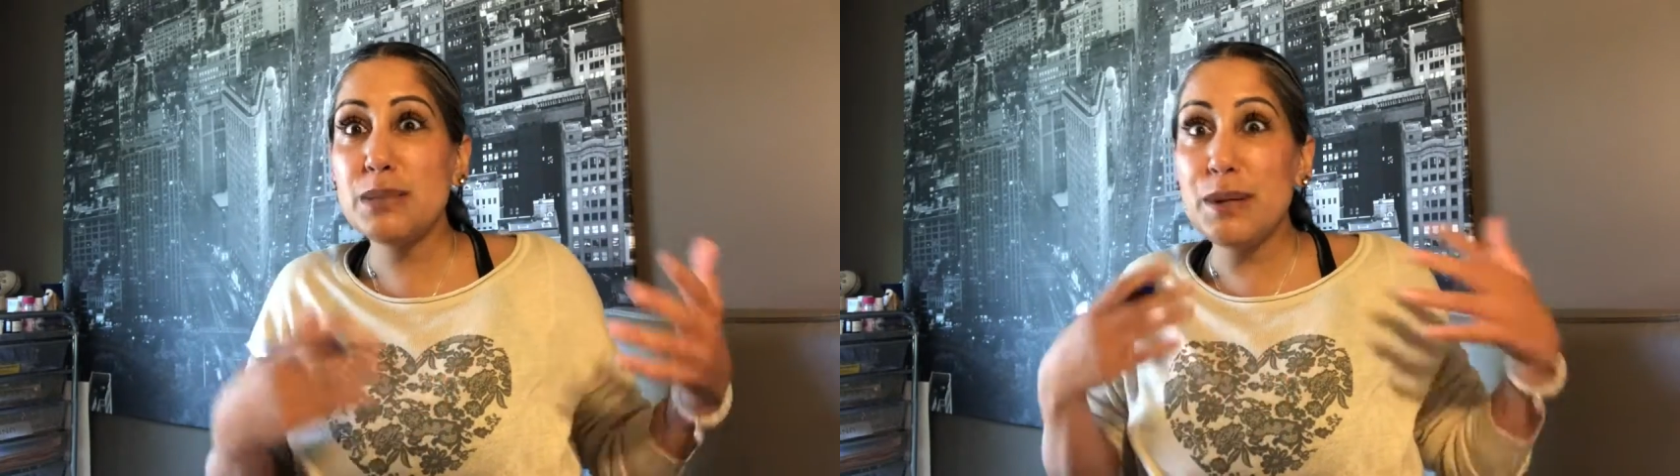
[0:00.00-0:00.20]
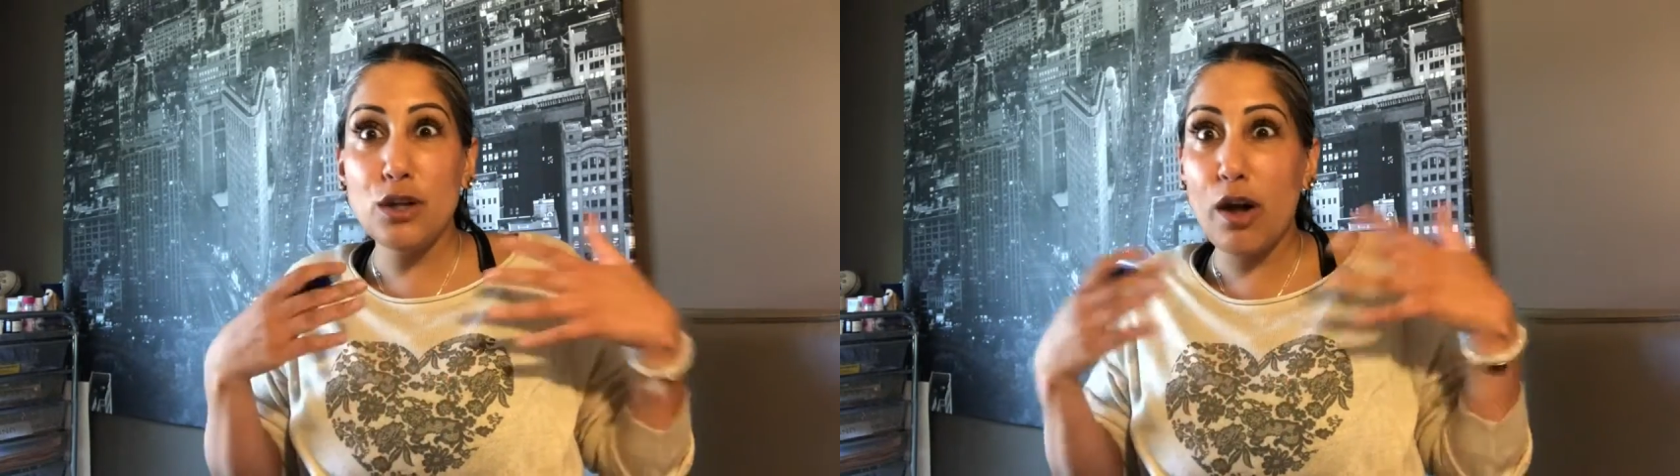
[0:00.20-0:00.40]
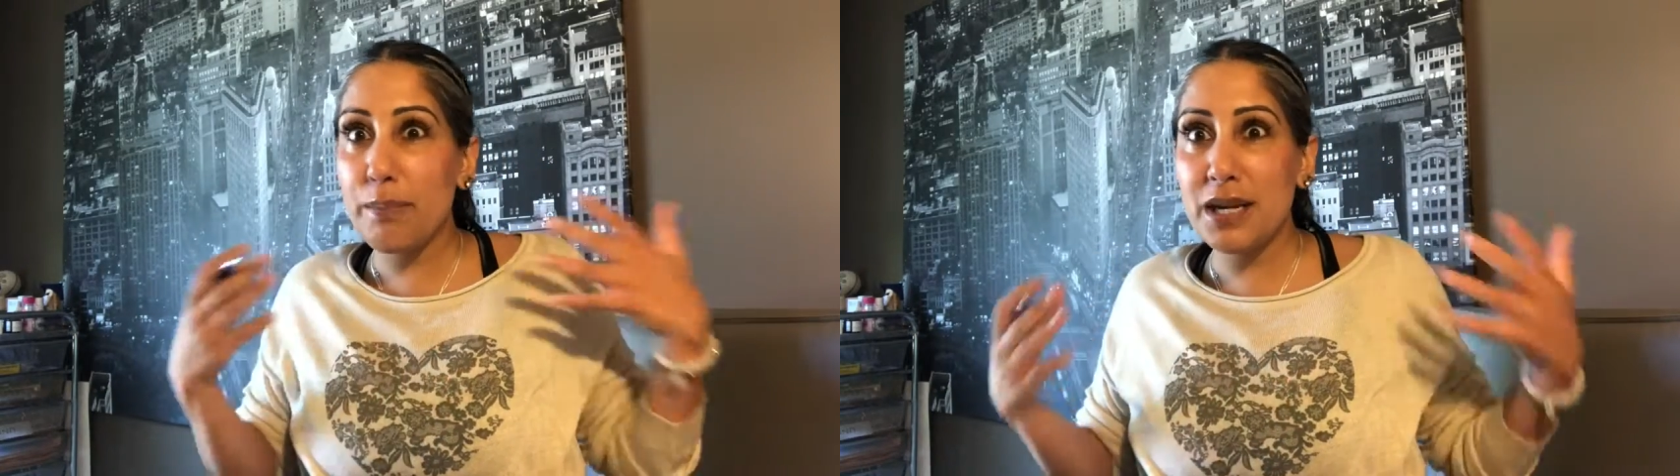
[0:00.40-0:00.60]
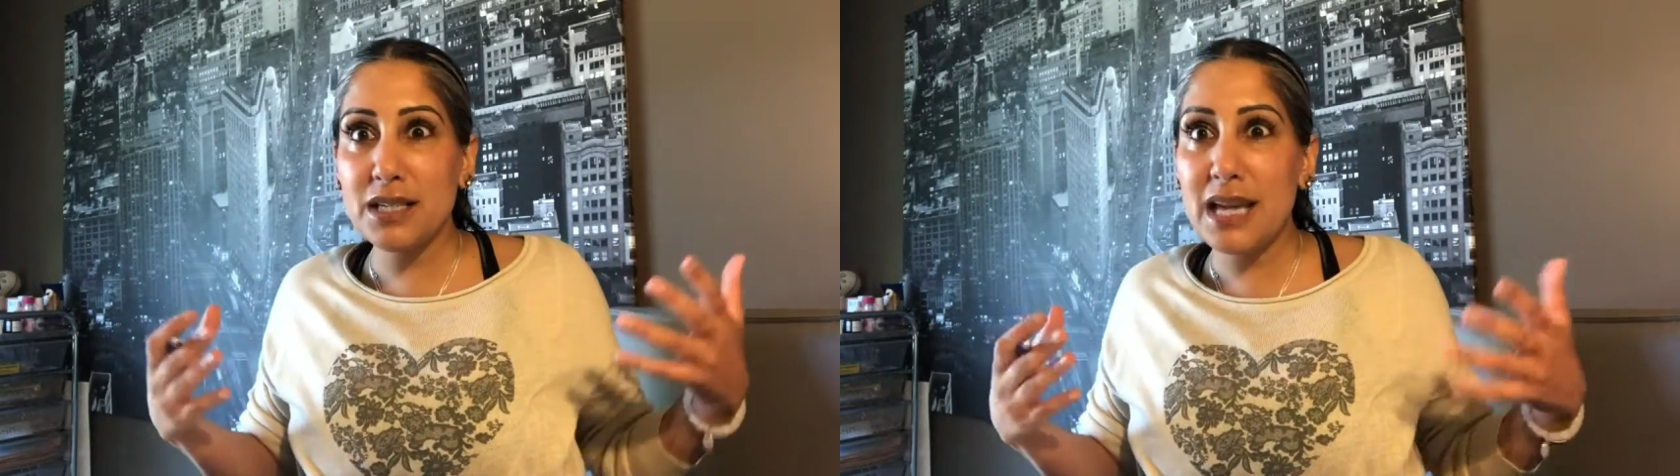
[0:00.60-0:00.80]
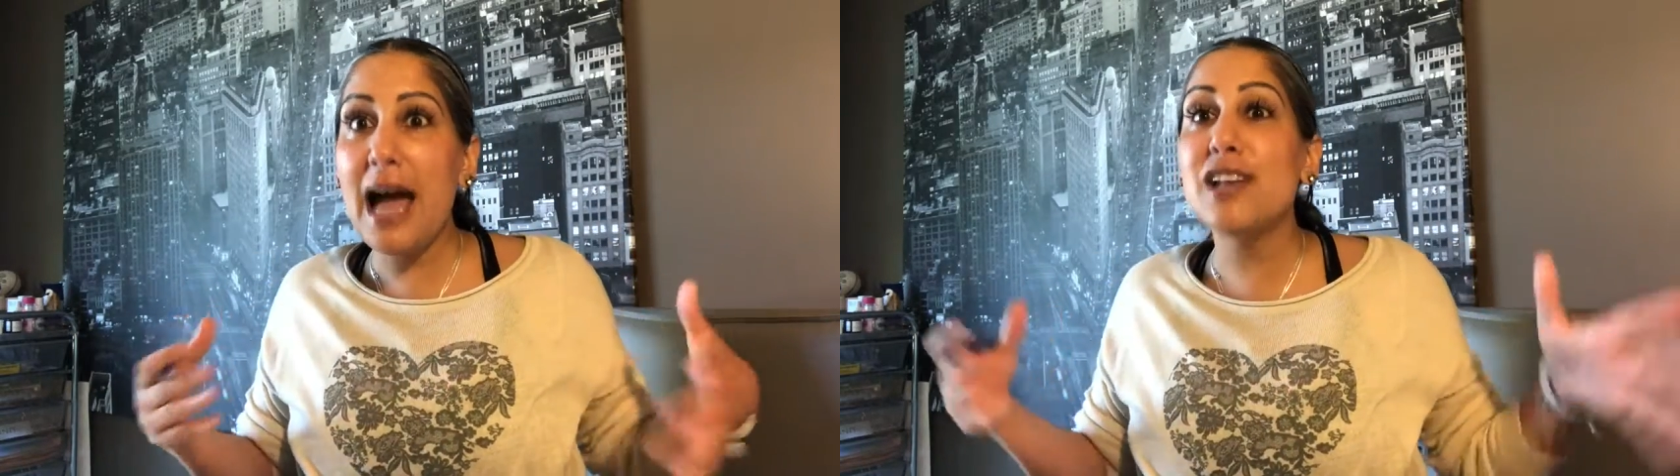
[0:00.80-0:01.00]
but not be
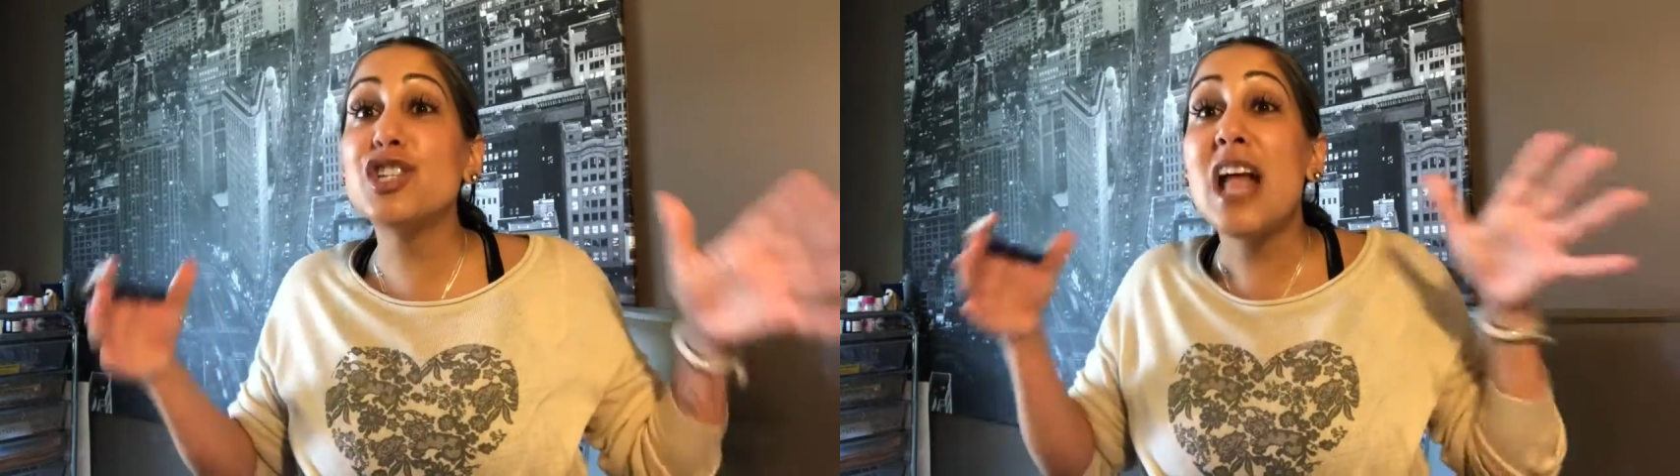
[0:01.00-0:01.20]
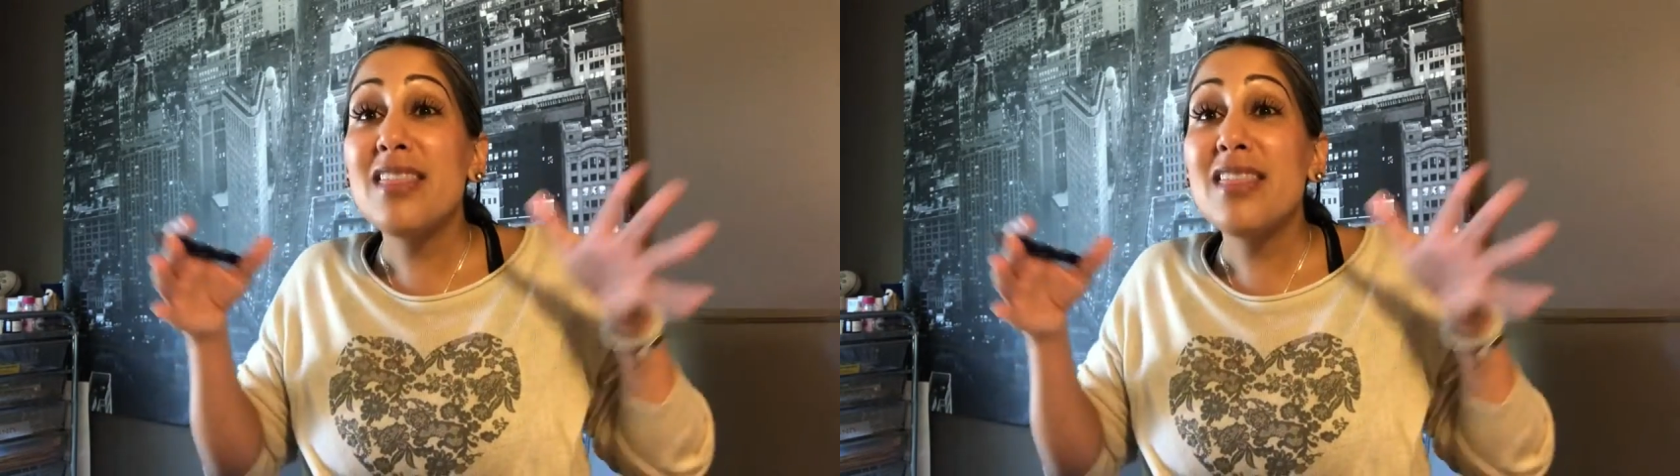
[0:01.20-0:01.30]
attached.